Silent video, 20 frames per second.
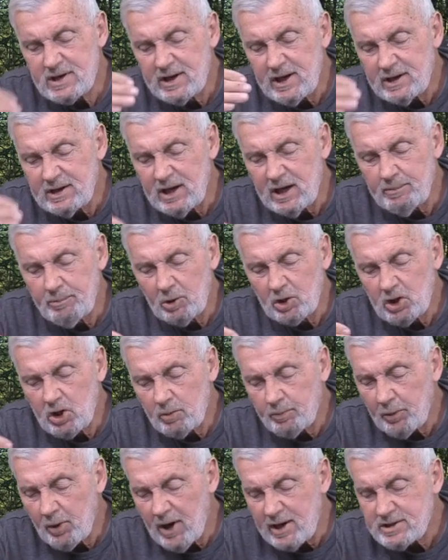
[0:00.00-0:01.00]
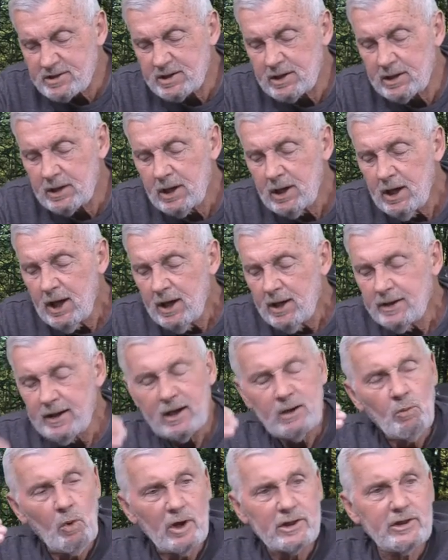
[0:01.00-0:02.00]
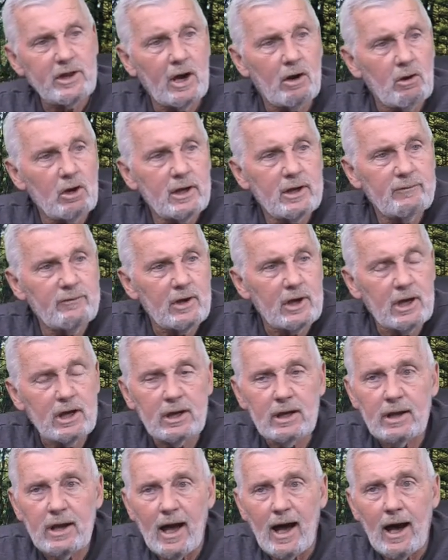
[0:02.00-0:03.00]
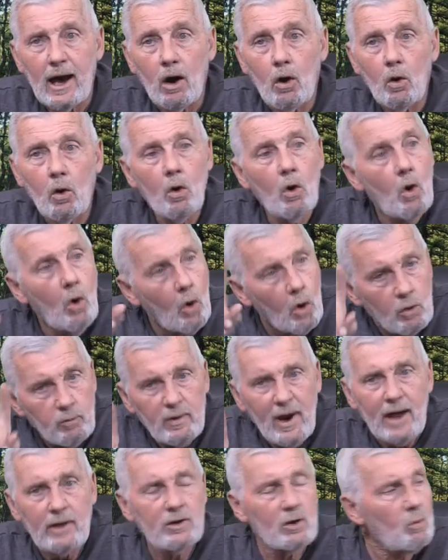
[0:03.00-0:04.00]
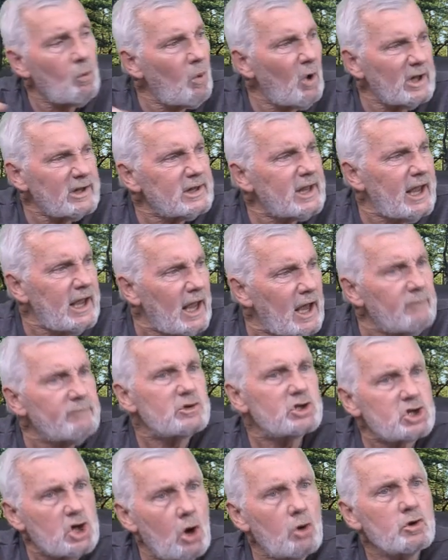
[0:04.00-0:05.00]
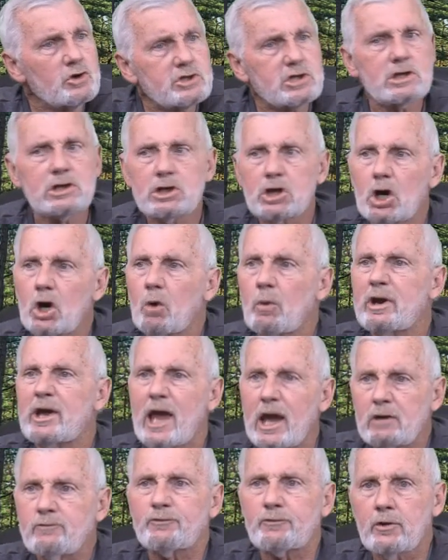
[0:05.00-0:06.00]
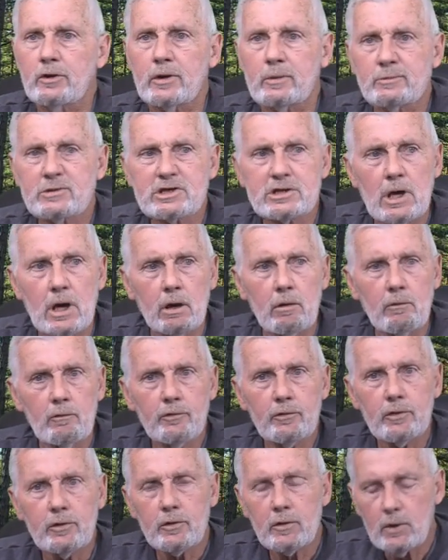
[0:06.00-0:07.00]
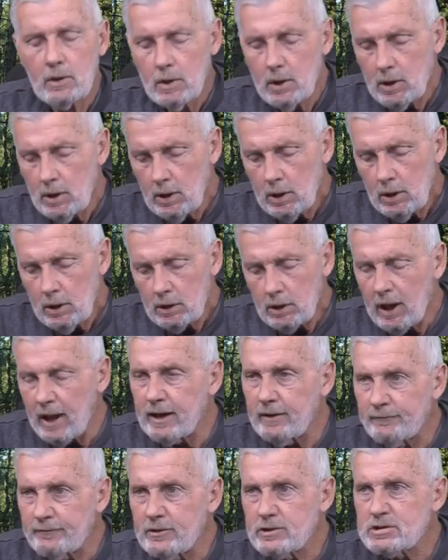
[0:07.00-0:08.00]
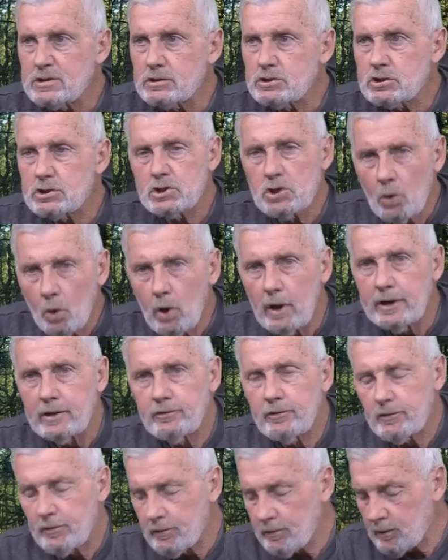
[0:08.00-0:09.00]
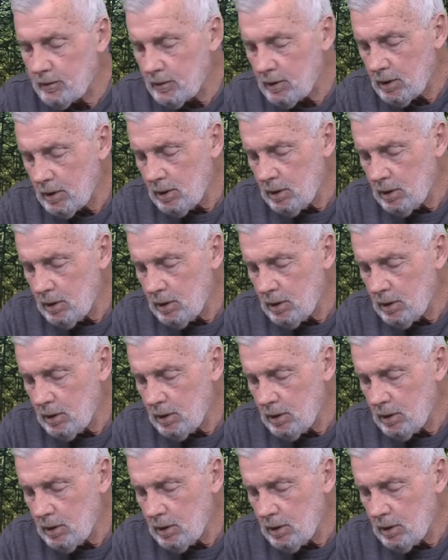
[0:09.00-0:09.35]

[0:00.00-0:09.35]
and a deeper depression than what they are living in now, or rather what they have chosen to create for themselves. Life is a choice,